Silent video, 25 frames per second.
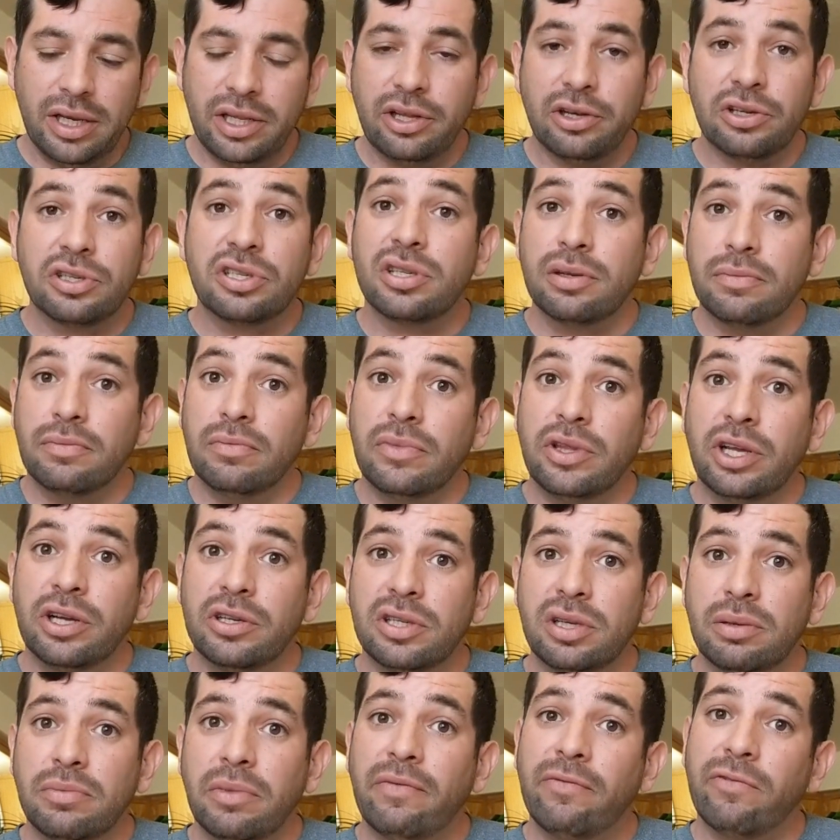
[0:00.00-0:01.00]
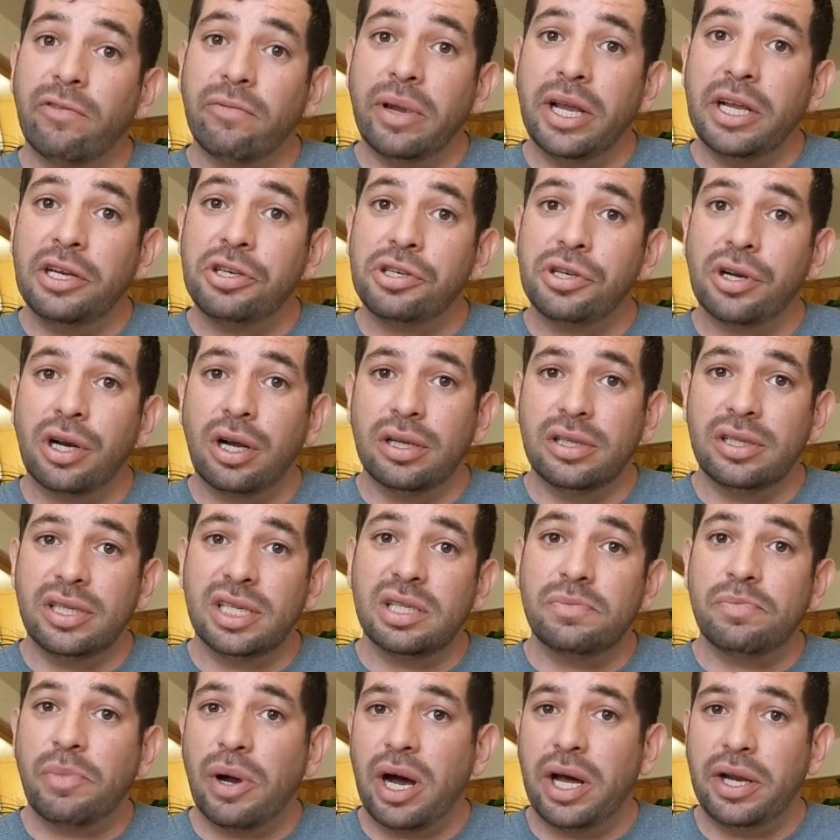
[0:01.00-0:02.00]
And there's some information on
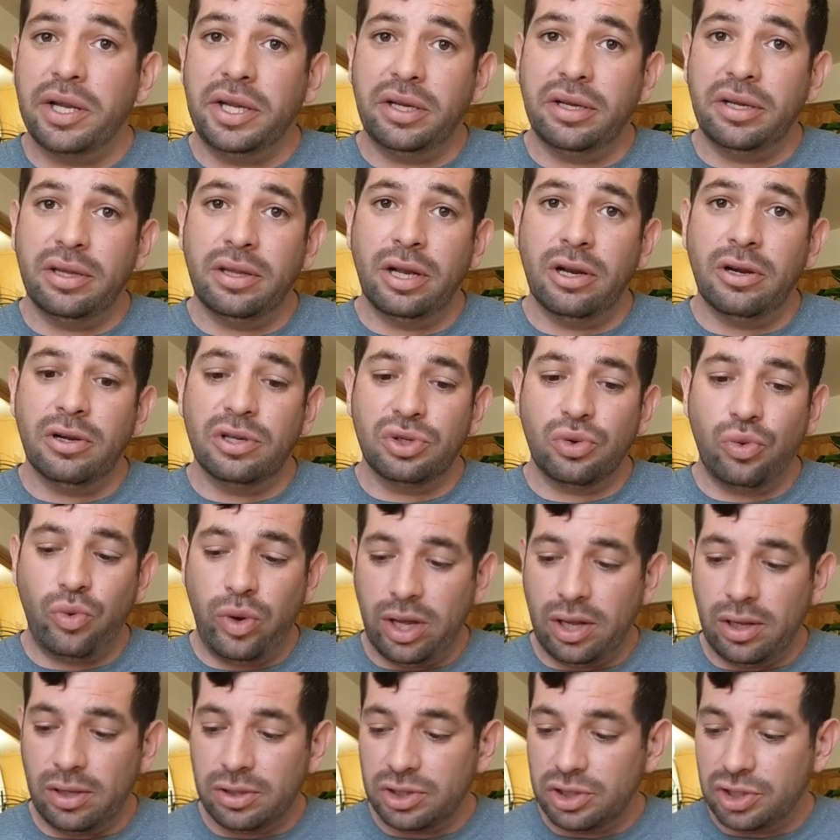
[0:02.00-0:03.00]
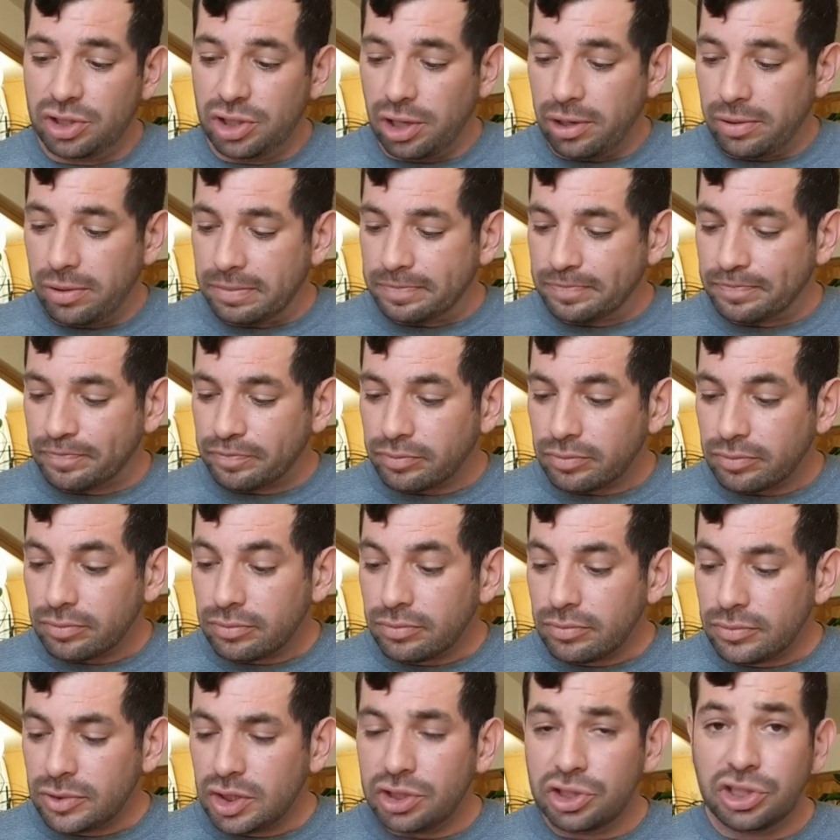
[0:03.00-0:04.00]
Sesbania in there as well.
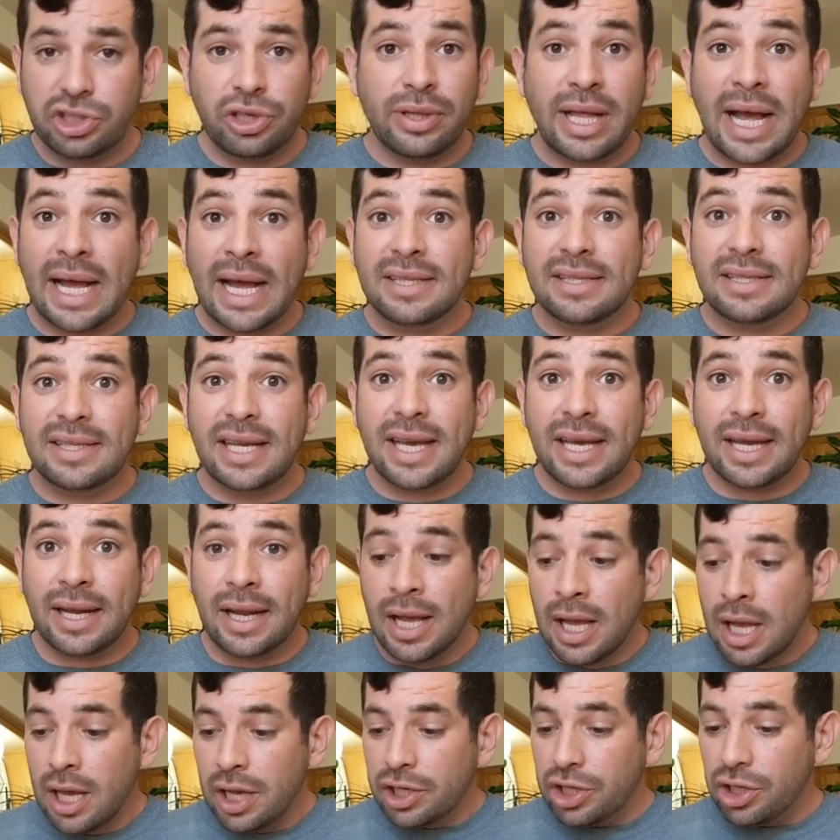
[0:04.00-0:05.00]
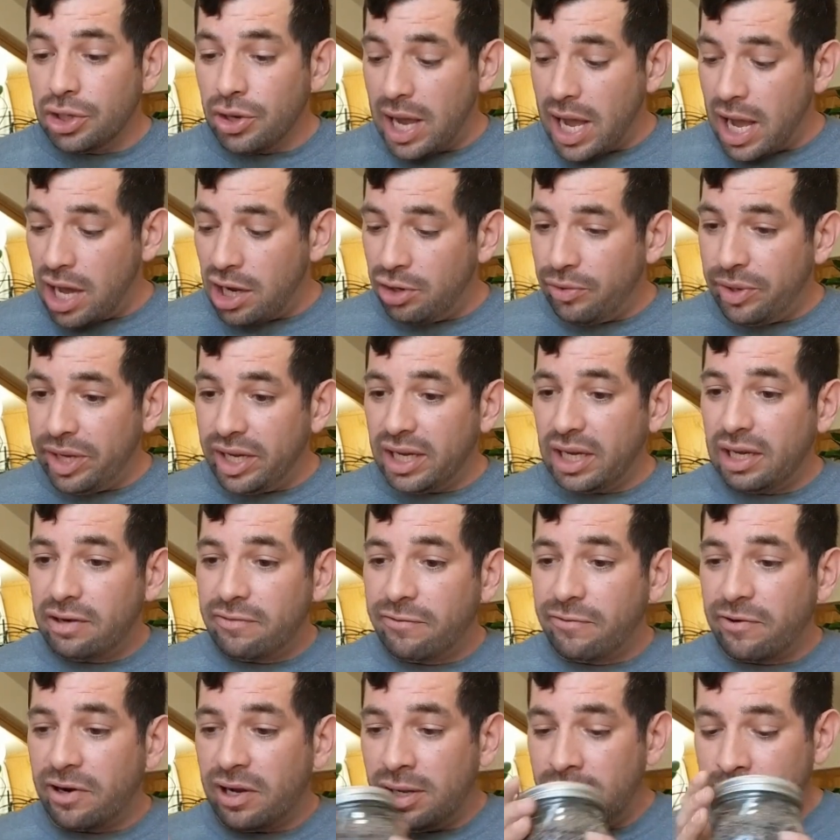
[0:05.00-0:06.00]
So that's it. How do we
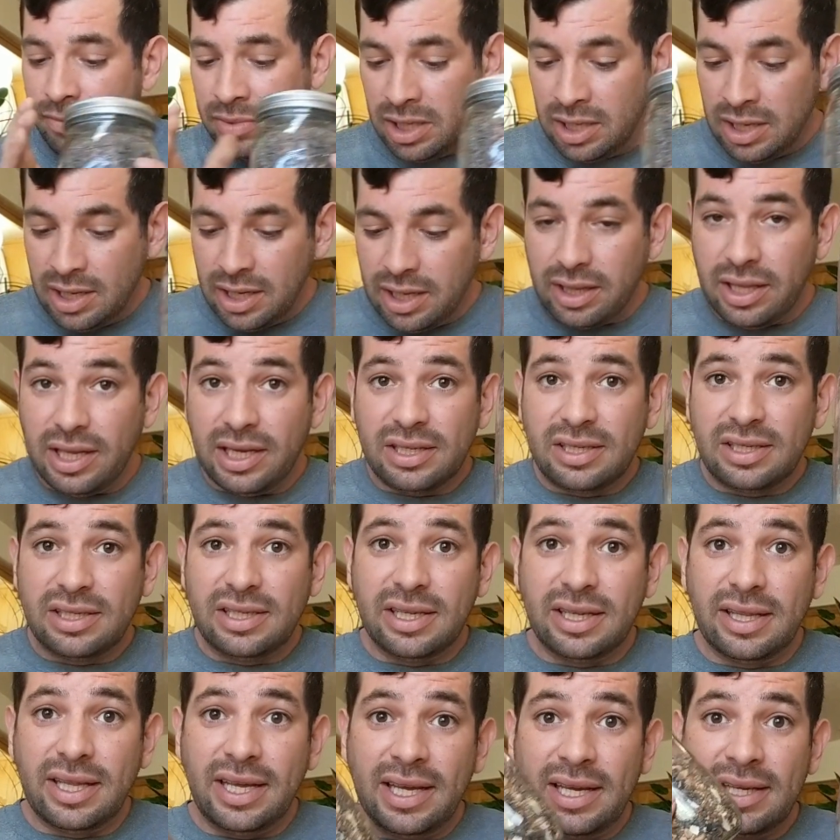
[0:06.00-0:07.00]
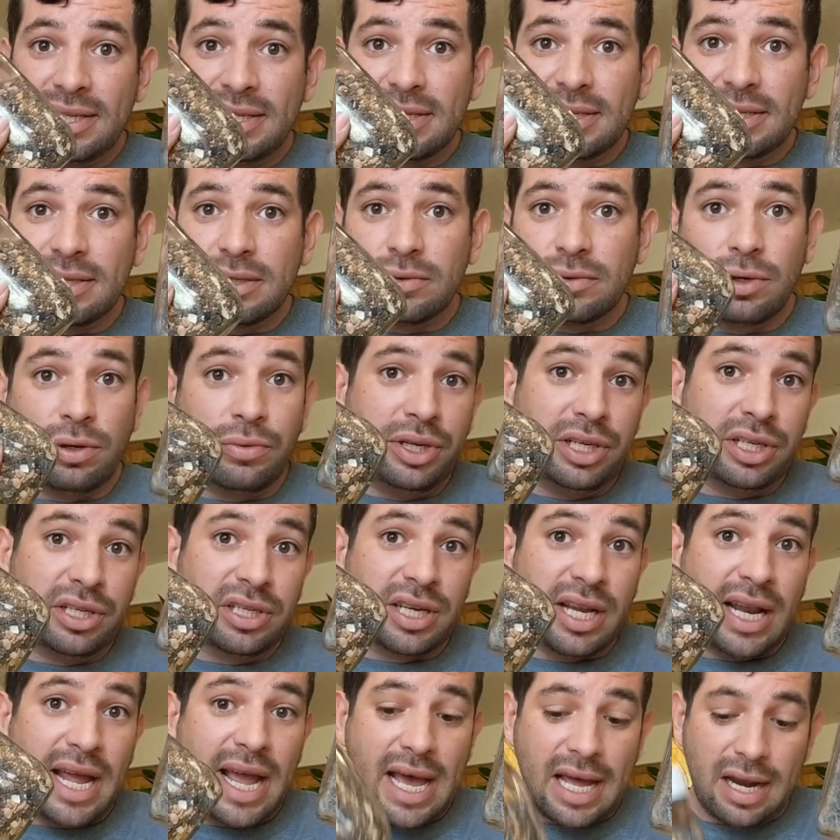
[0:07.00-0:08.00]
get from this to this? Well, we're
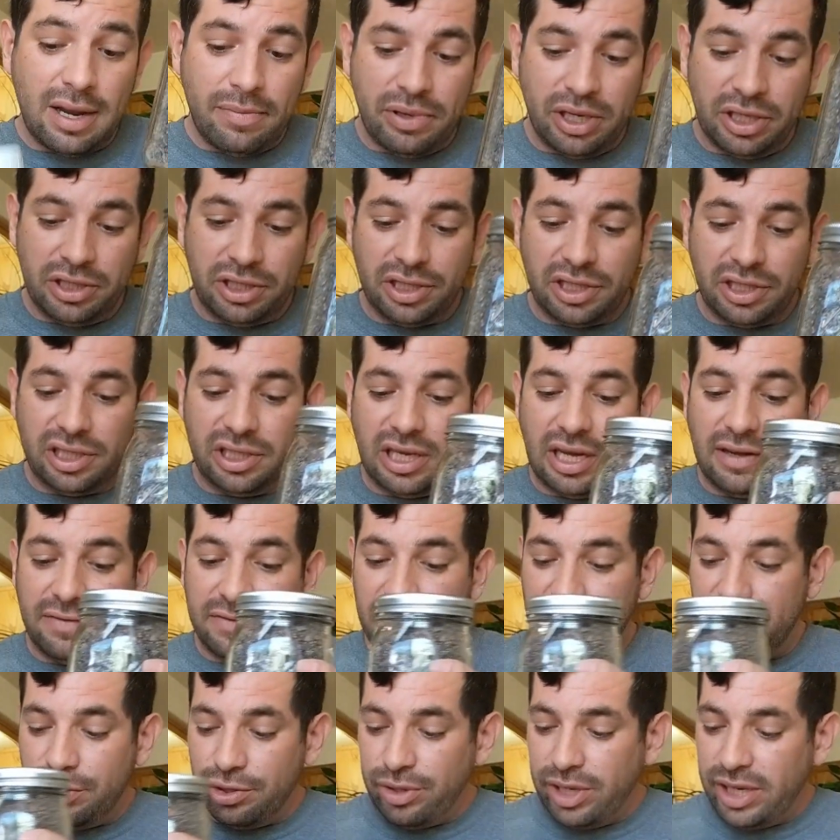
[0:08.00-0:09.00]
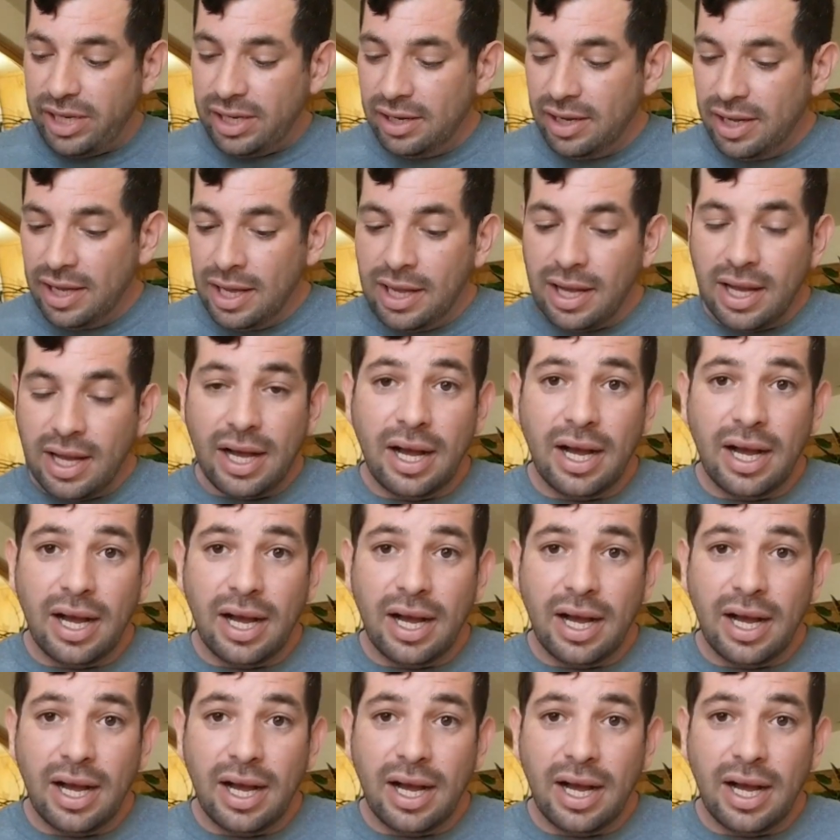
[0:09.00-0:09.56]
just going to add a bunch of stuff to it.